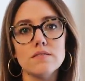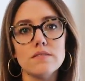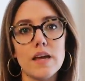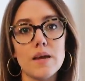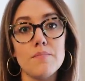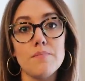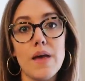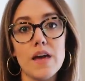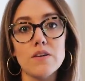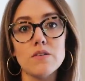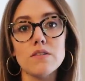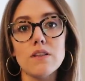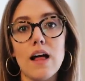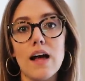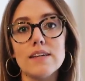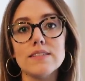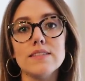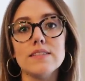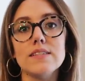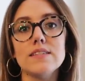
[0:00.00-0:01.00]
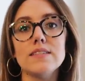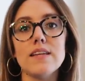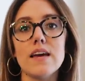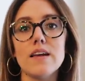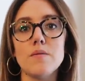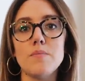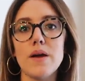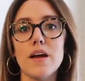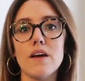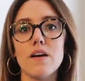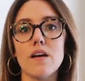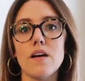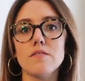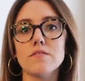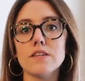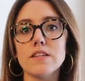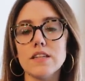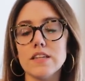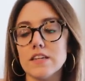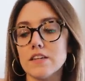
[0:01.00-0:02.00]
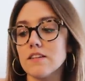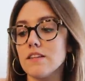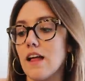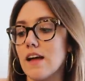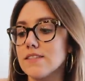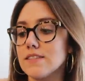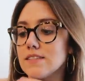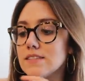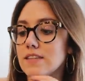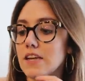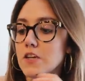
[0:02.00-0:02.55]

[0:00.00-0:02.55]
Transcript: like metal glasses and a pair of clear glasses.